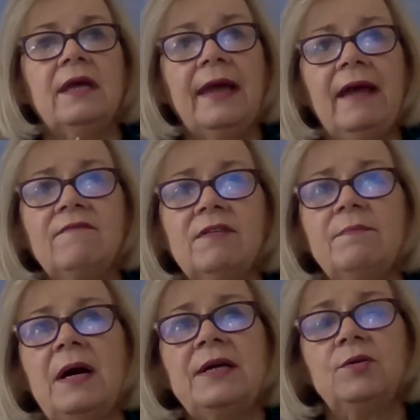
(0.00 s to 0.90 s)
Have the
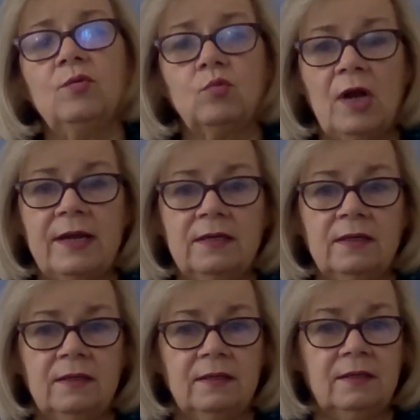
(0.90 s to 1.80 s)
buyer write
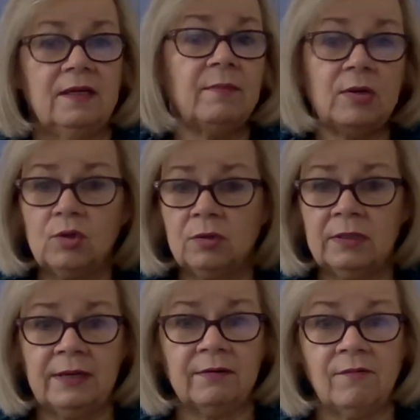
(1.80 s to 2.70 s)
an emotional
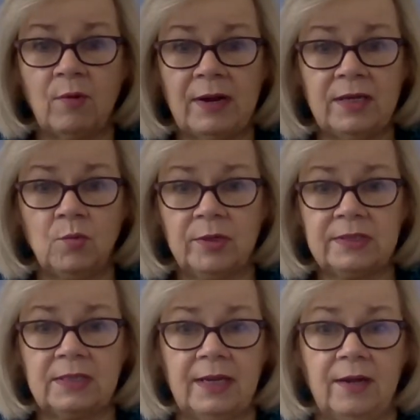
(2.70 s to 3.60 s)
letter of why he
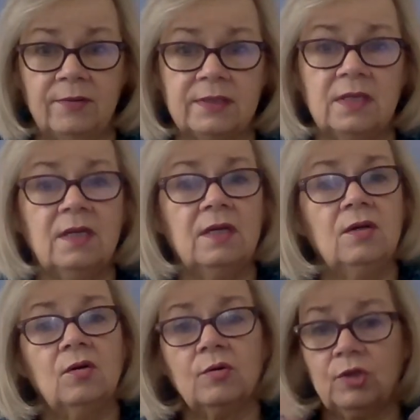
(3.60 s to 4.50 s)
wants the house,
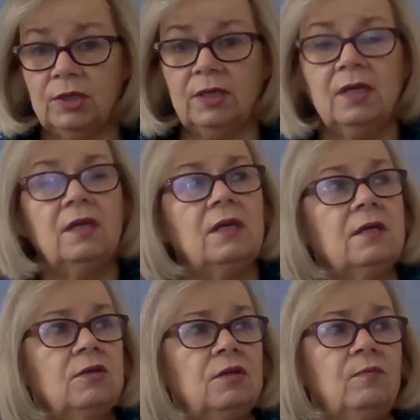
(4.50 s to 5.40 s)
or she.
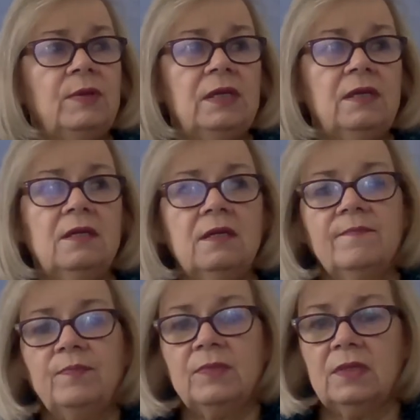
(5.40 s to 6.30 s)
It could be
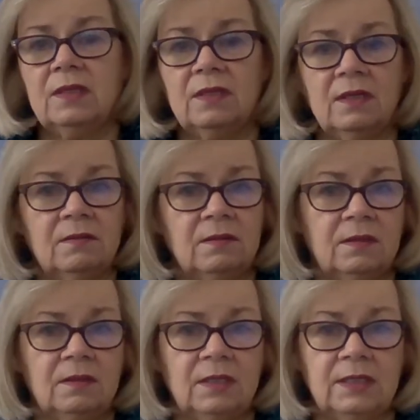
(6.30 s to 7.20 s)
that
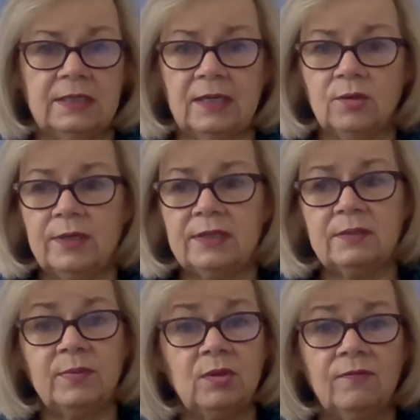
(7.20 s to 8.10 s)
the seller
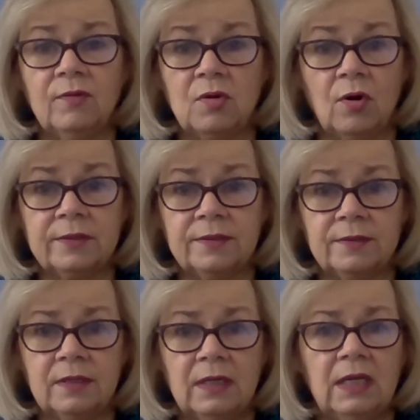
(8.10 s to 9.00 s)
has a beautiful
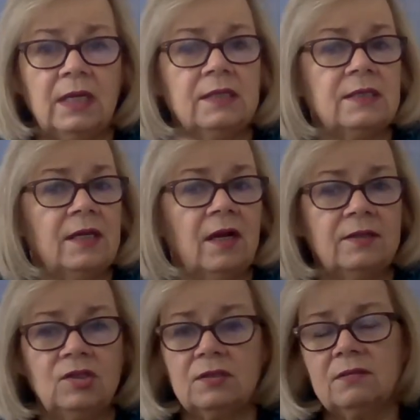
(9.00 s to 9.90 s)
garden and say,
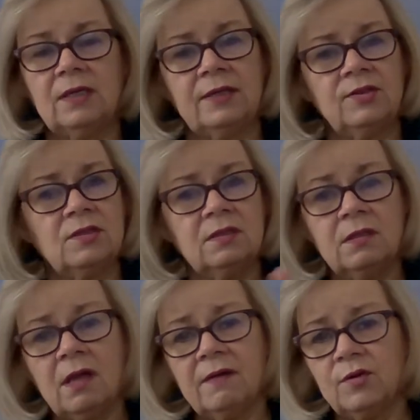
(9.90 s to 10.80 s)
I just
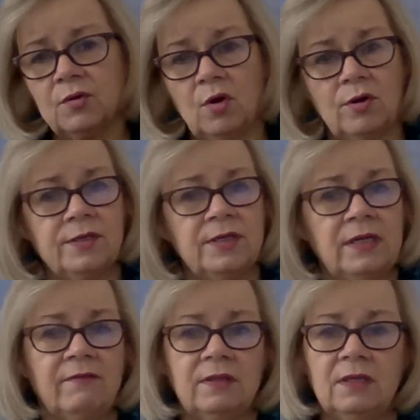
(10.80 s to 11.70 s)
love your garden
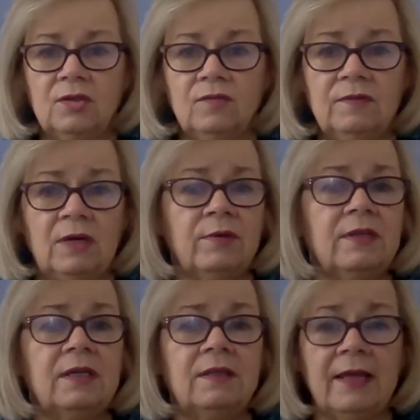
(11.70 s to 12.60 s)
and everything that you've done
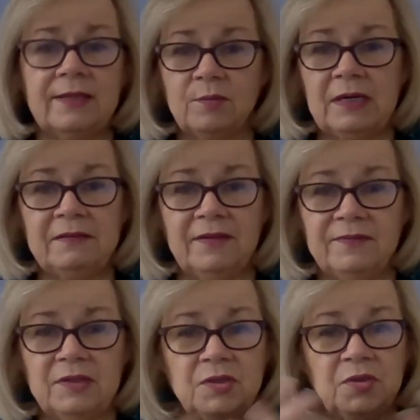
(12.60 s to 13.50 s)
with it, and that's what I
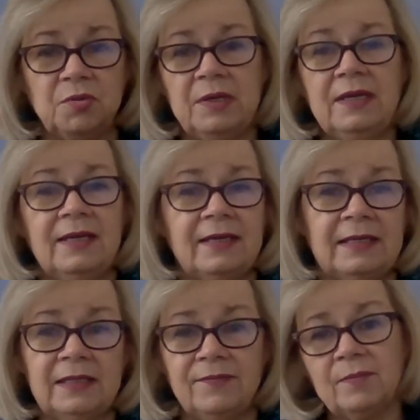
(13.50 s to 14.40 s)
love to do, and
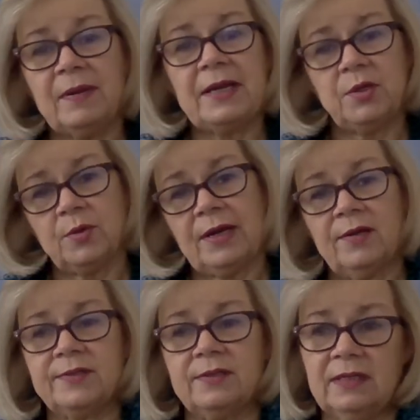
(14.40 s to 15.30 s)
I'd love to buy your
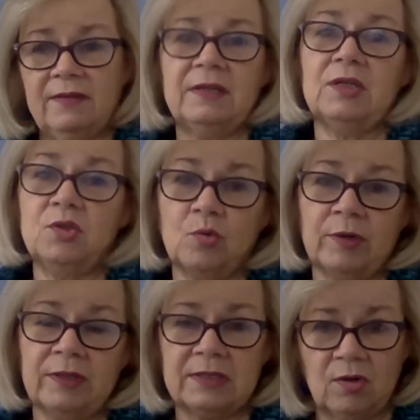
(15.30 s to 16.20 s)
house and live and
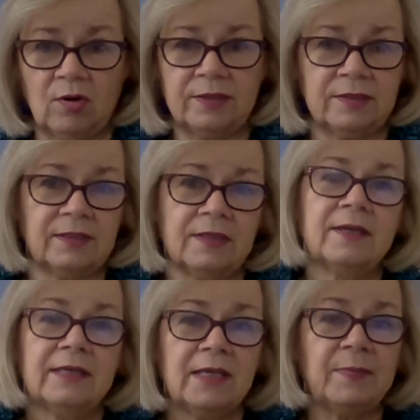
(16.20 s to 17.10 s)
enjoy this garden and
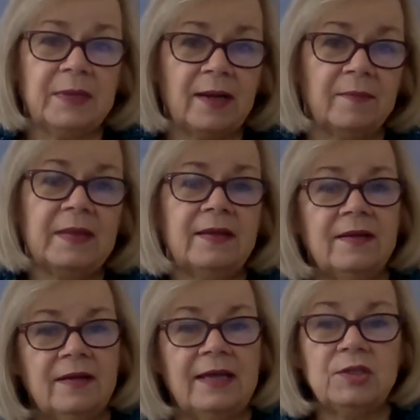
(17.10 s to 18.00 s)
keep it up.
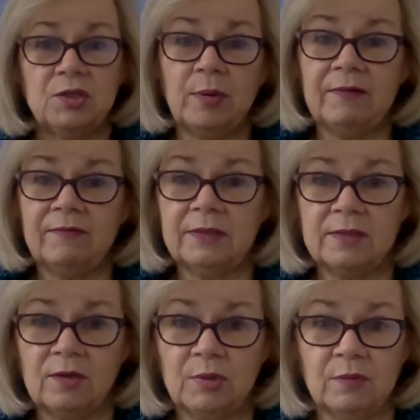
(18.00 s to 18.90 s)
as you have done
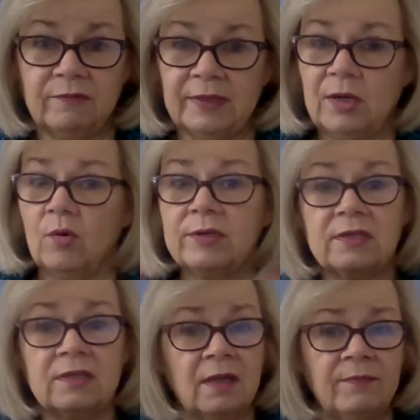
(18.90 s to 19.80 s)
so beautifully, or
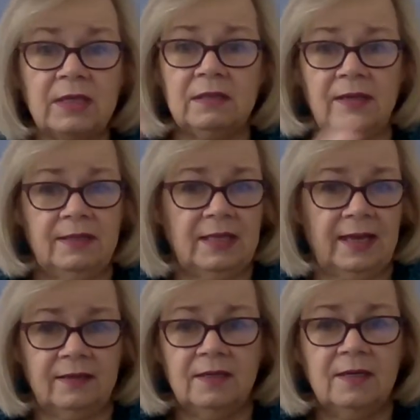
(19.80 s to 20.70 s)
something like
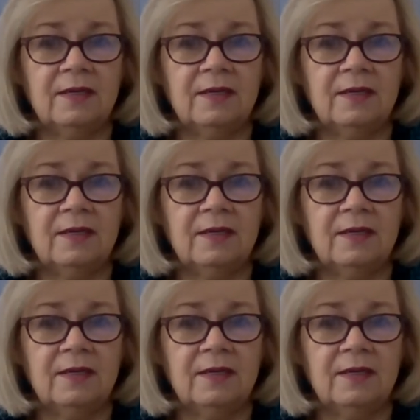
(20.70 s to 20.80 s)
that.